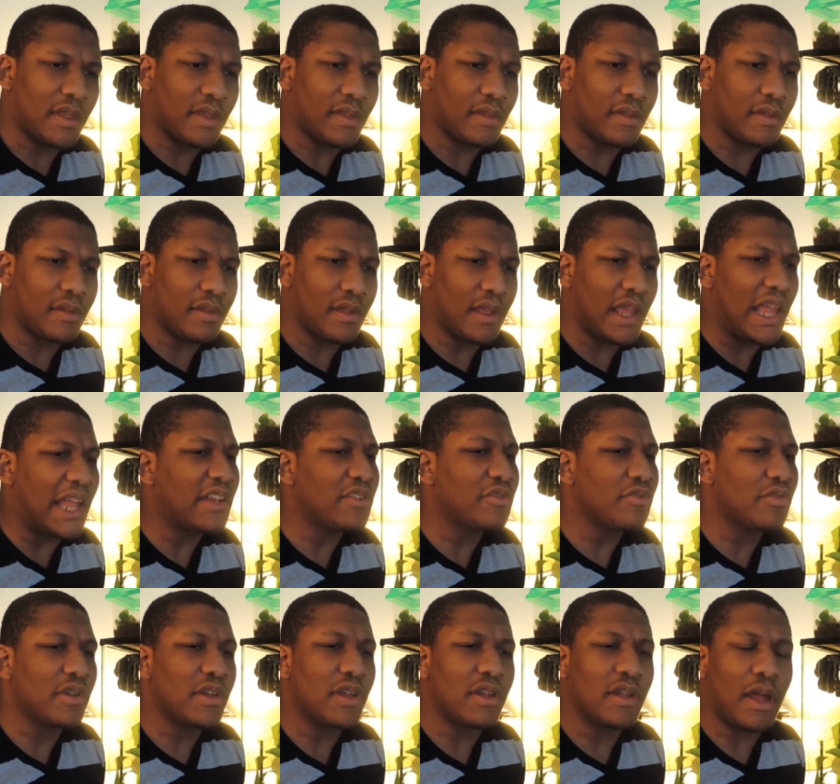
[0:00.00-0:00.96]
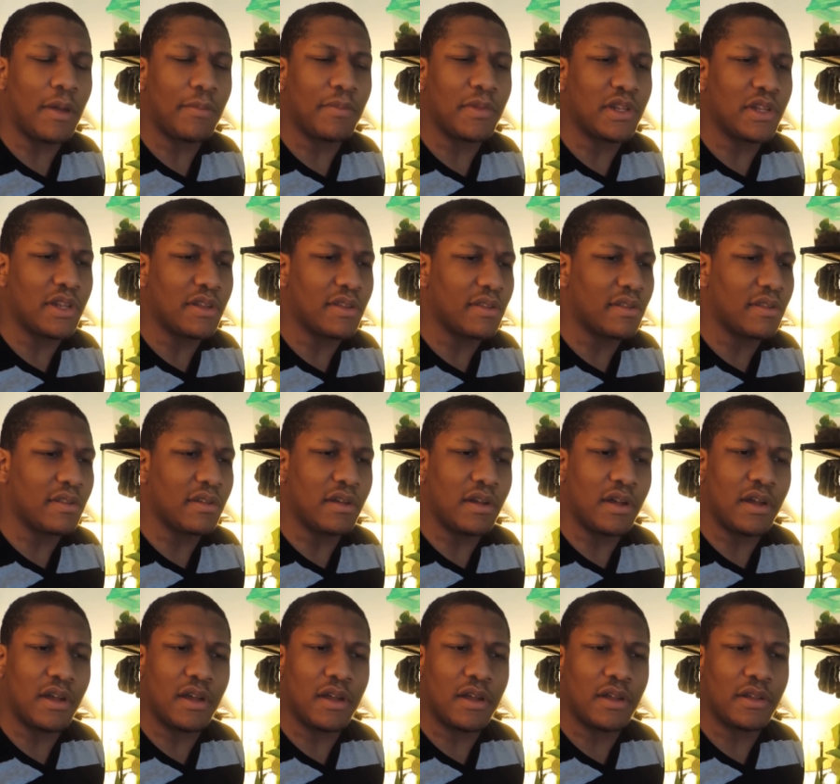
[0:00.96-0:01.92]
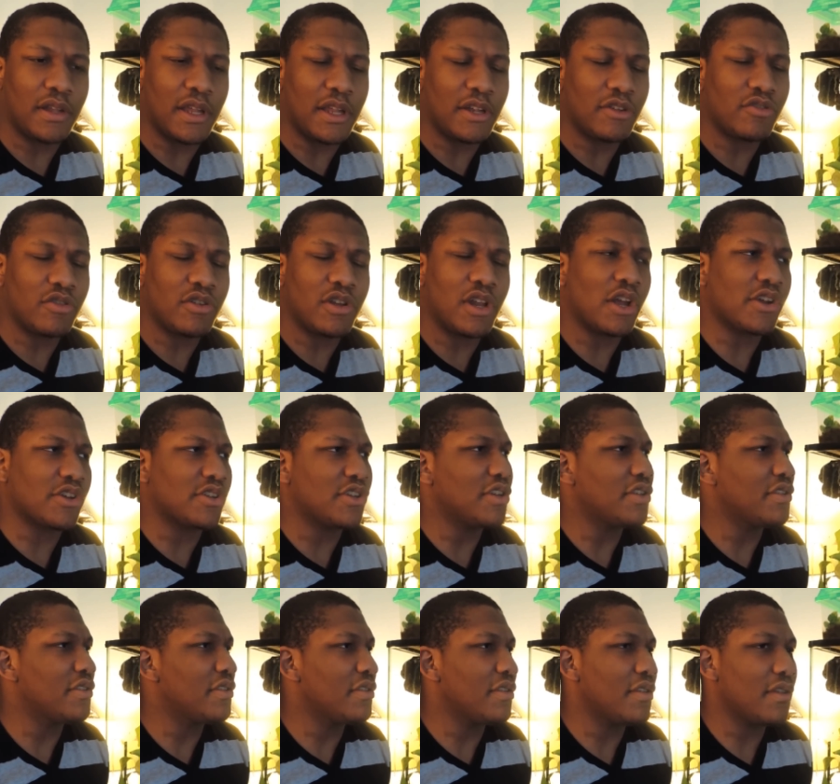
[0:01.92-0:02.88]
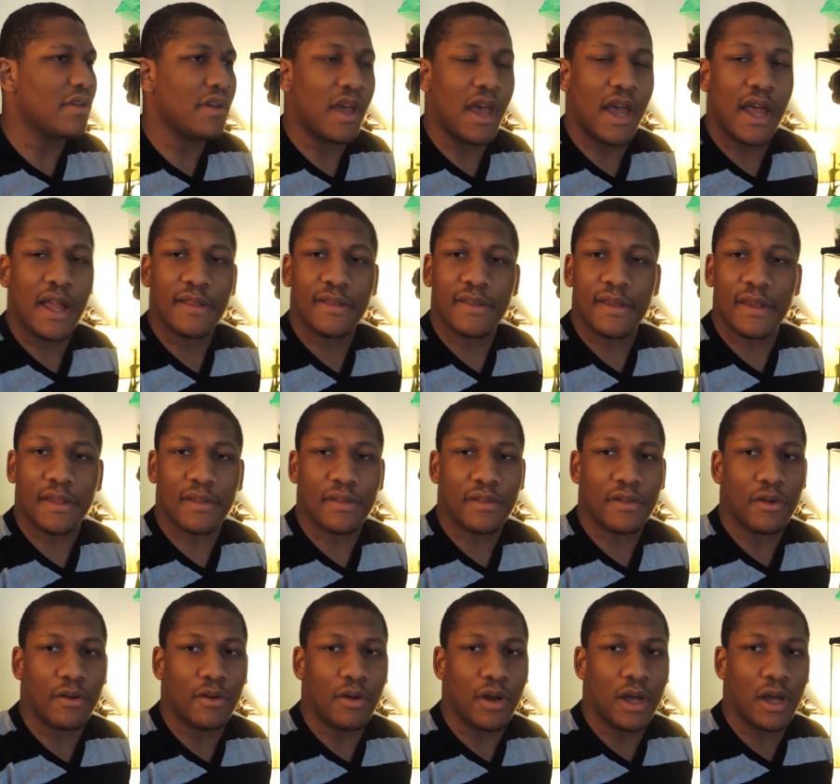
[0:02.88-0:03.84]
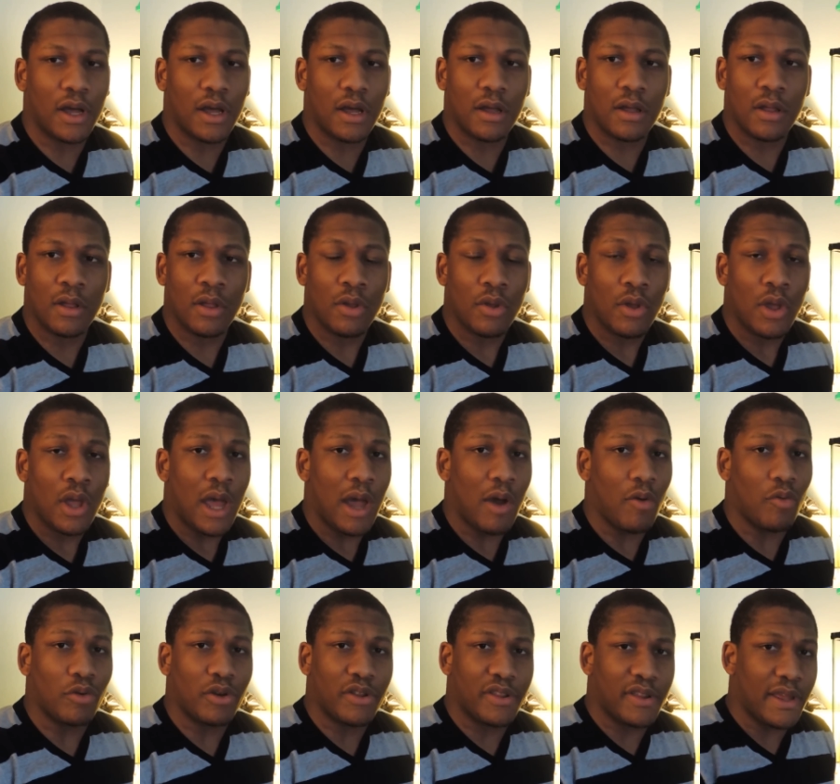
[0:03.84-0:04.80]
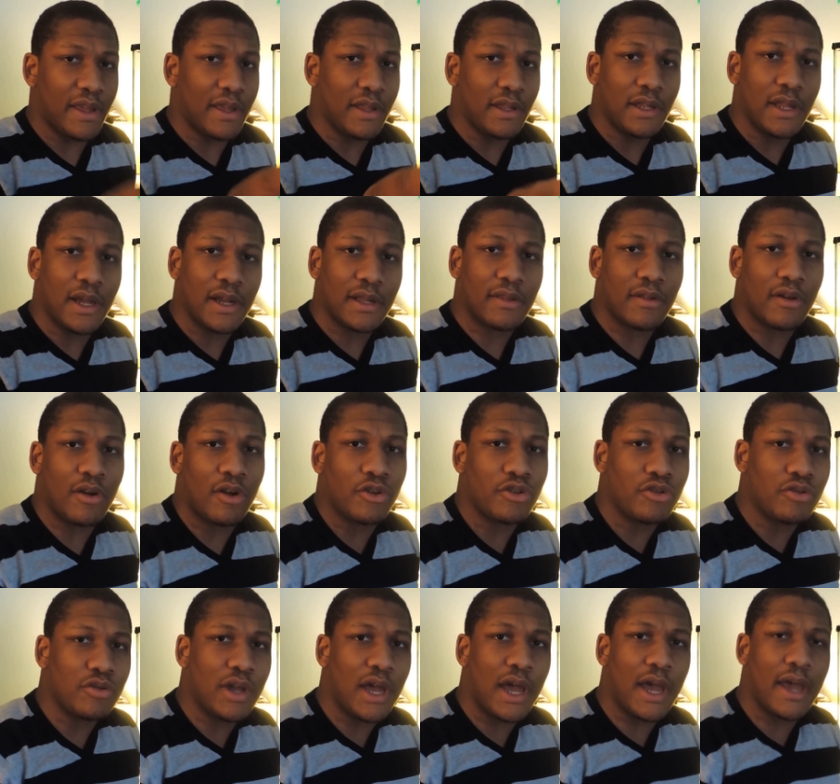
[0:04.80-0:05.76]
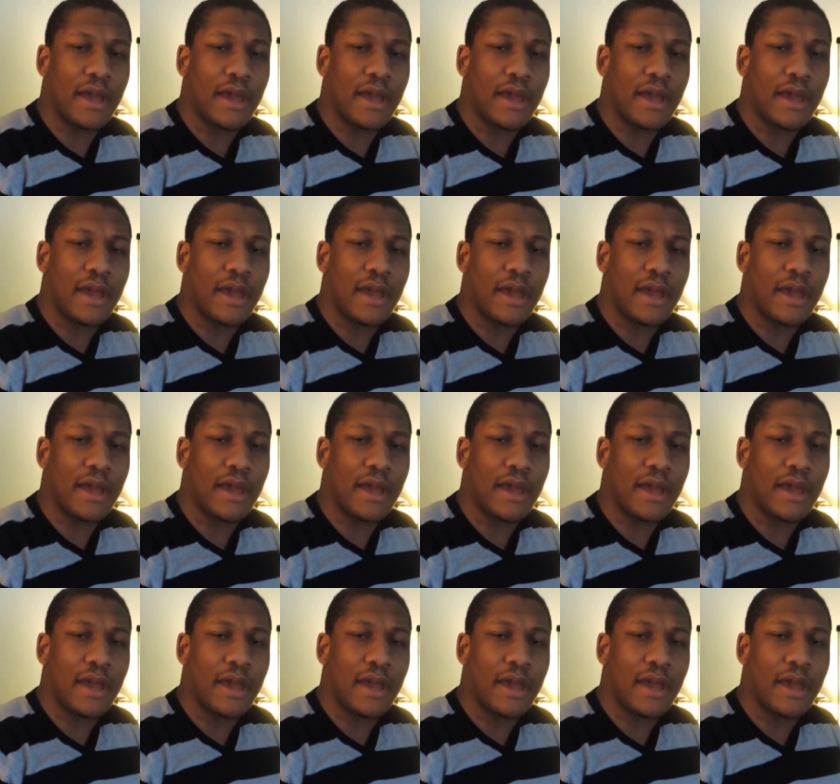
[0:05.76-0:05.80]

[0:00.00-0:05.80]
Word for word: This is the entry. I mean, this is the introduction to the contest. So I want to say good luck to all you